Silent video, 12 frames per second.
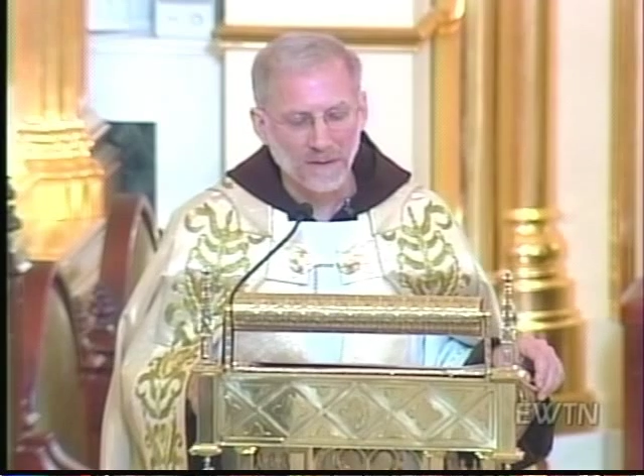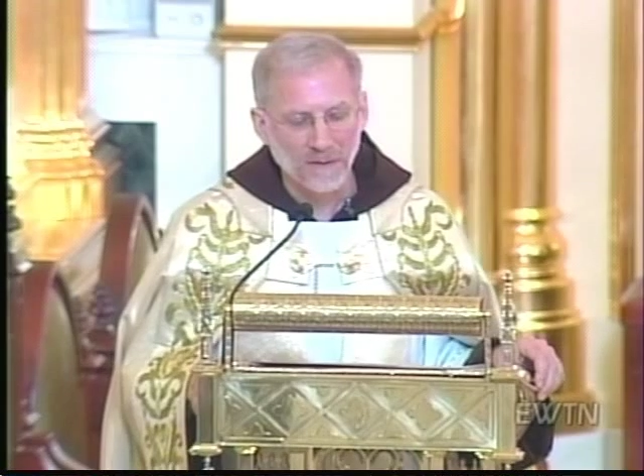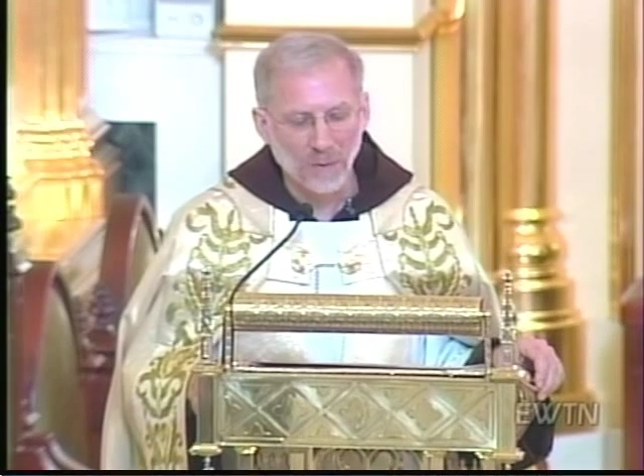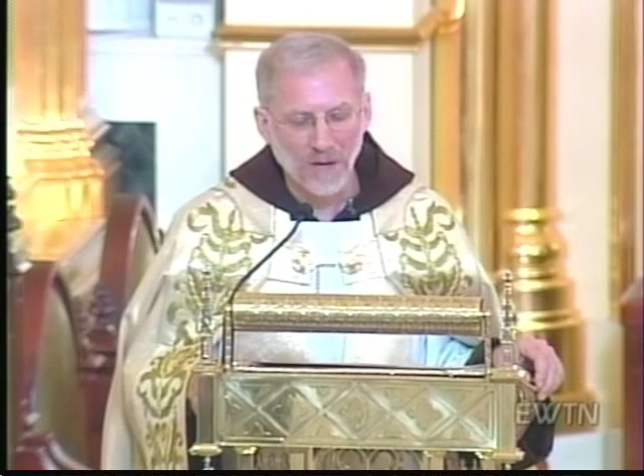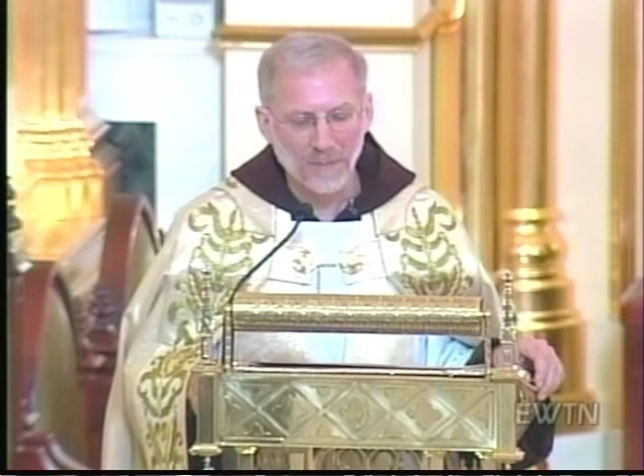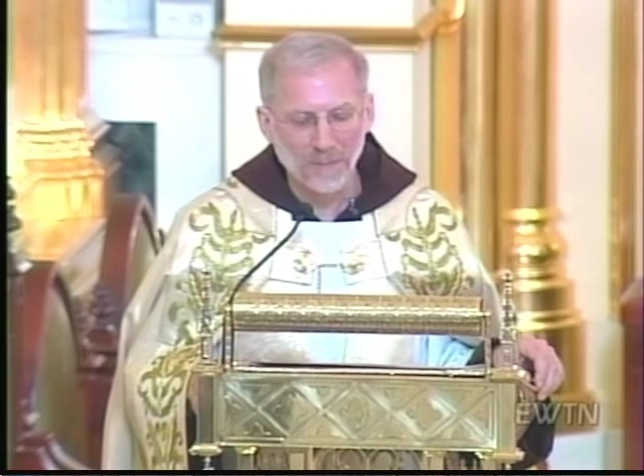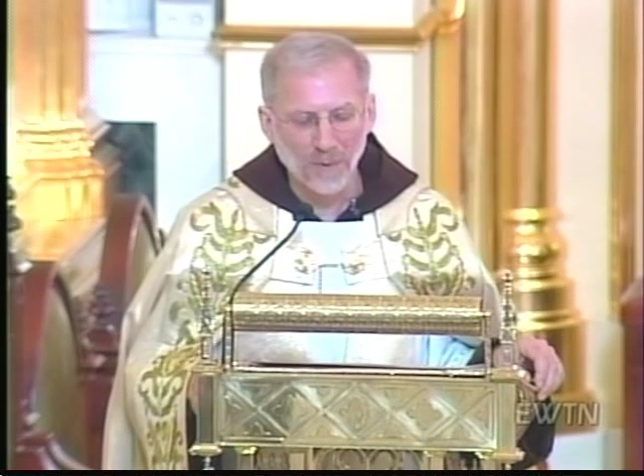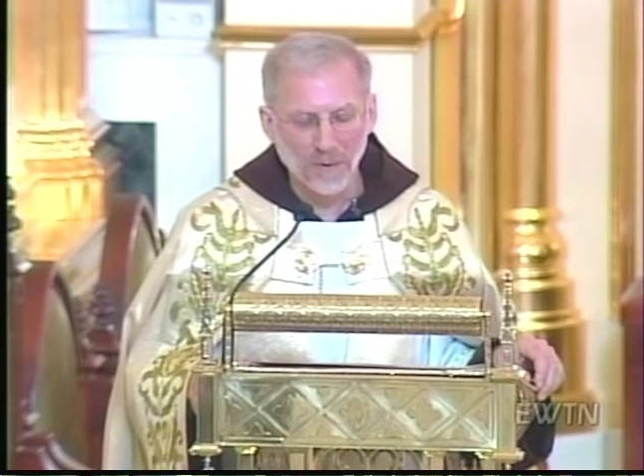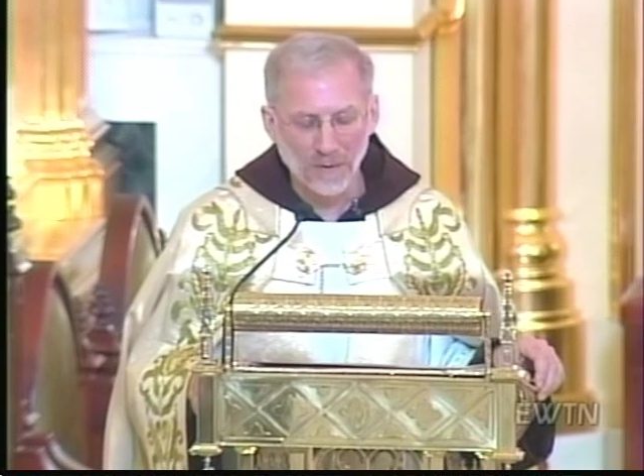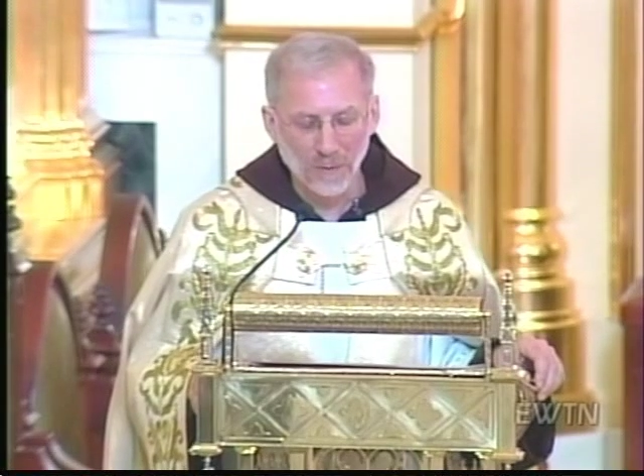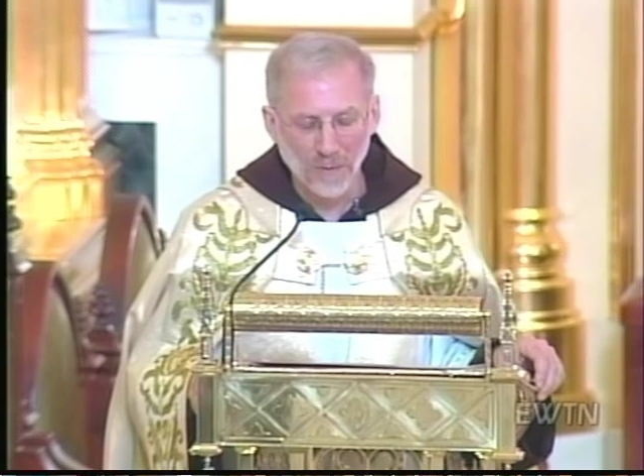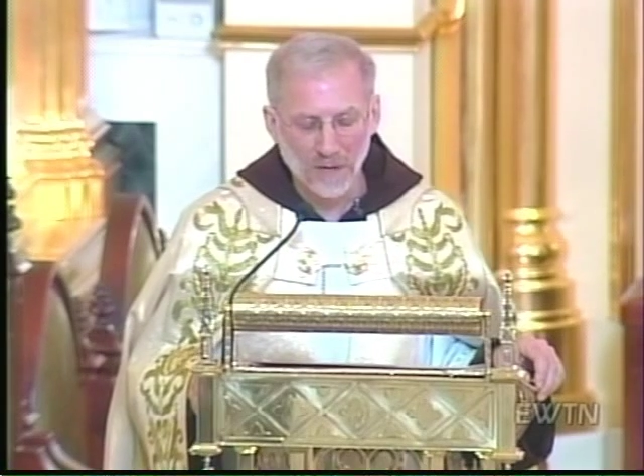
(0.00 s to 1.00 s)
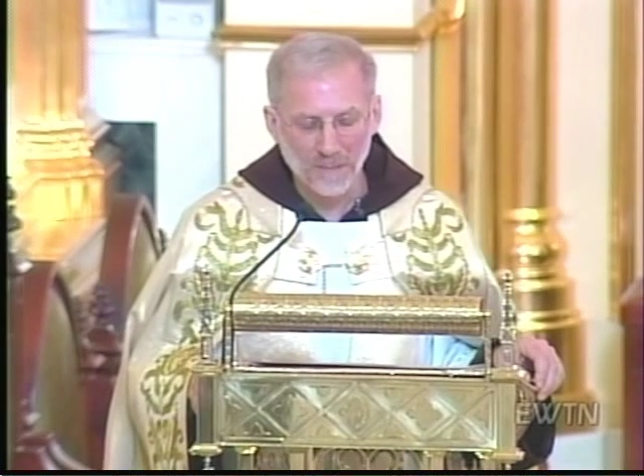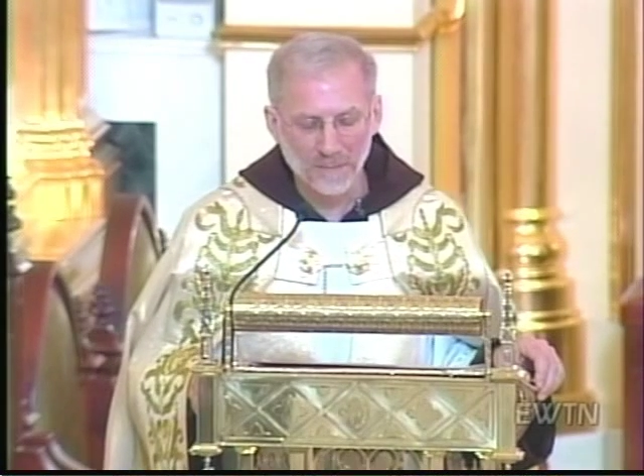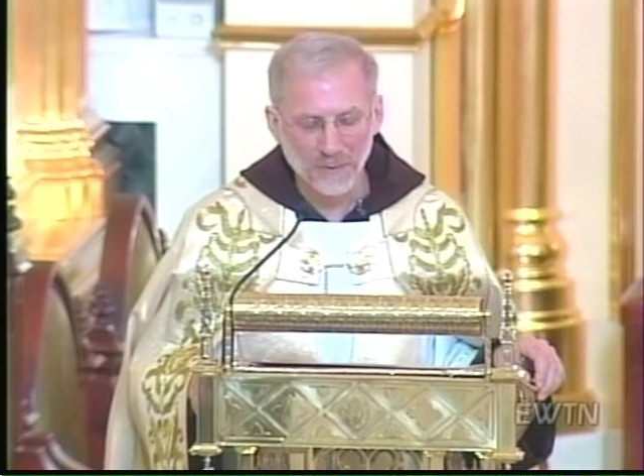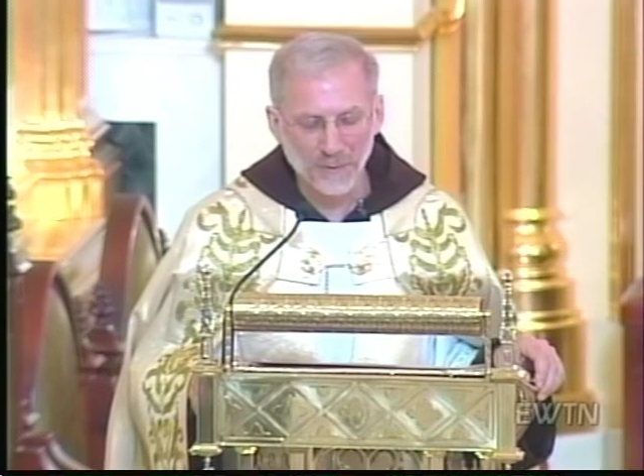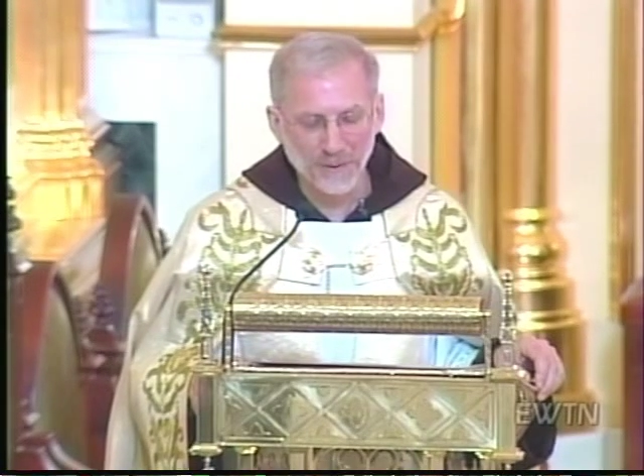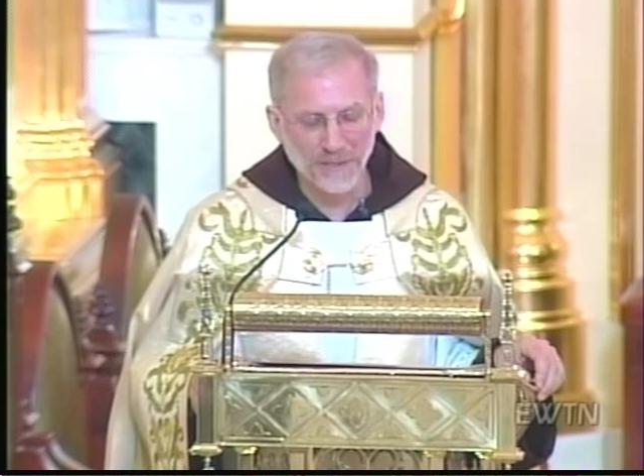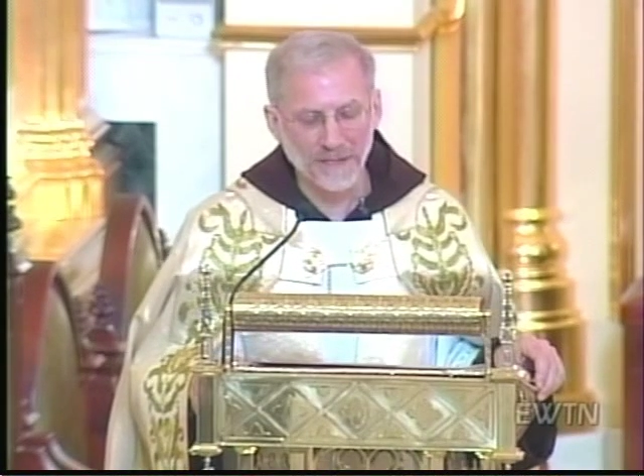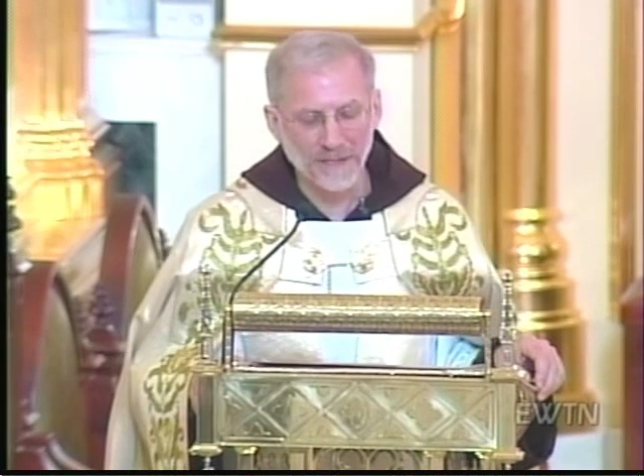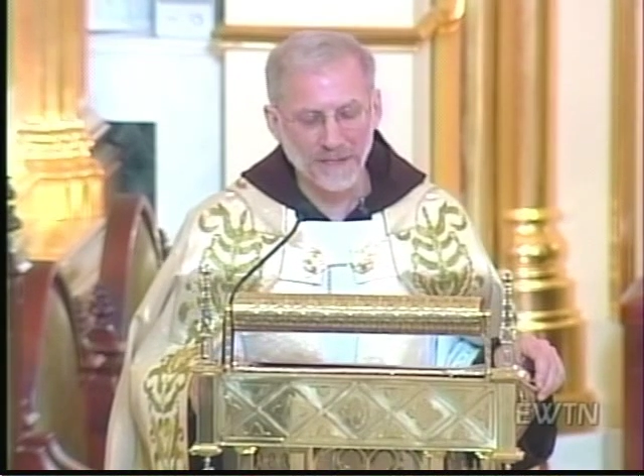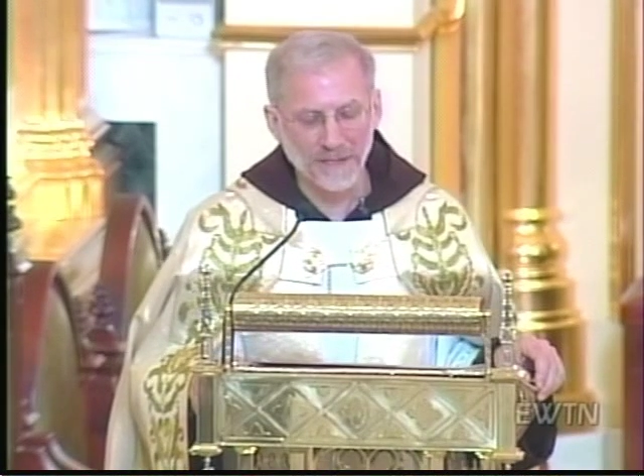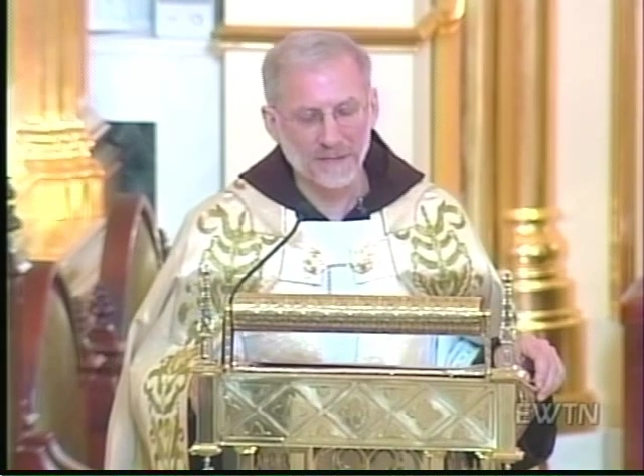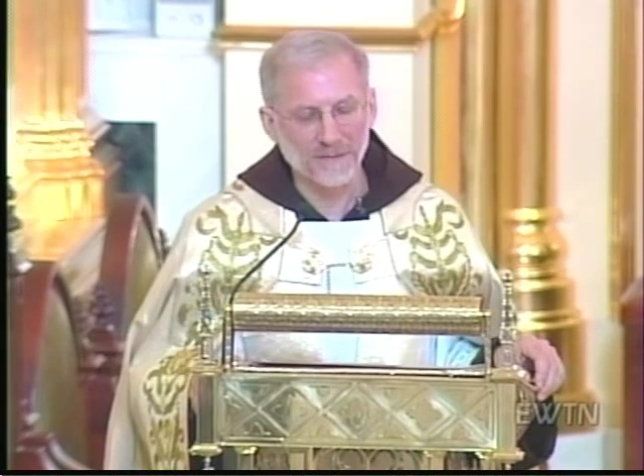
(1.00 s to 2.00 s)
Quam
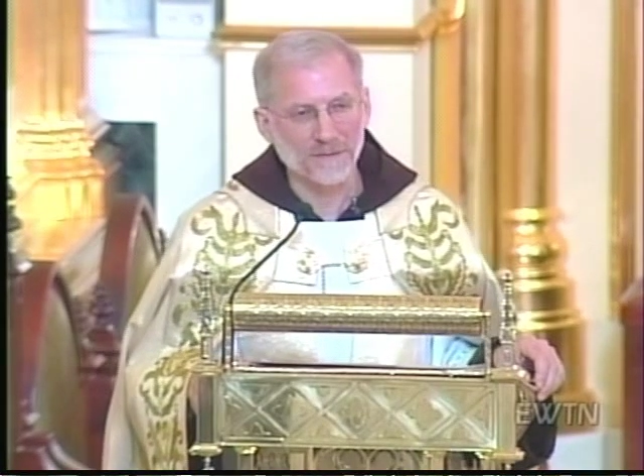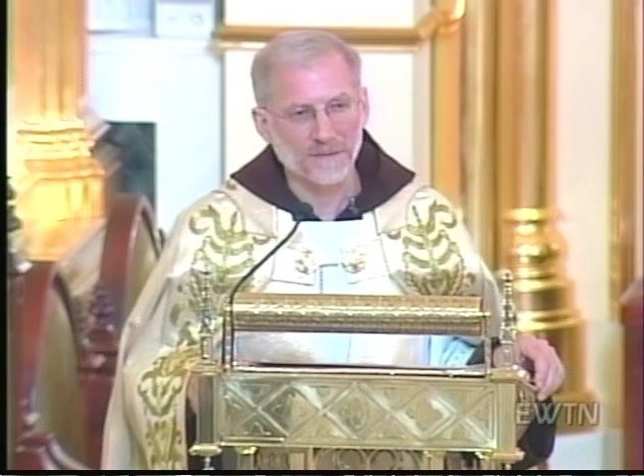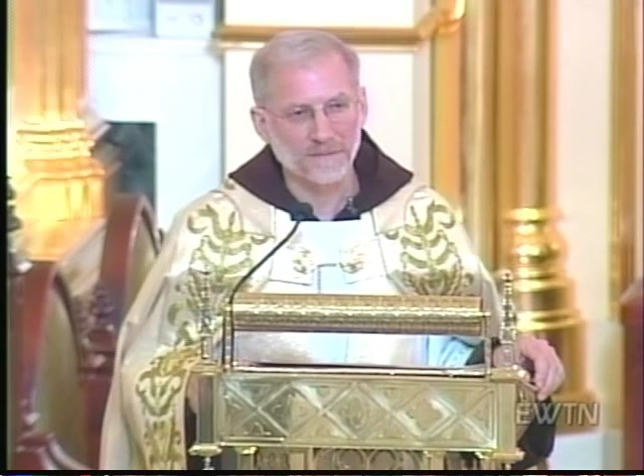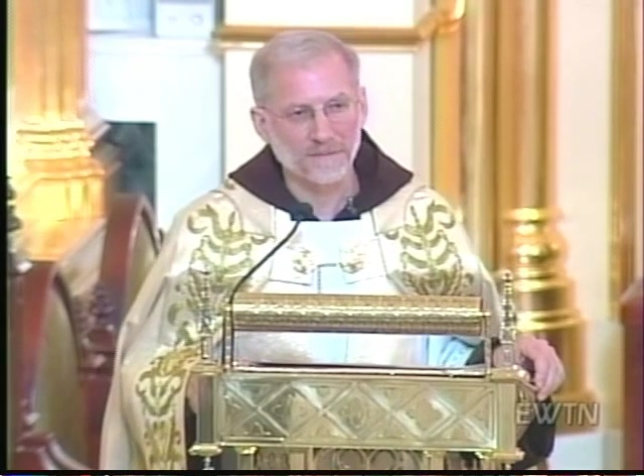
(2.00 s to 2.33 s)
Plurias.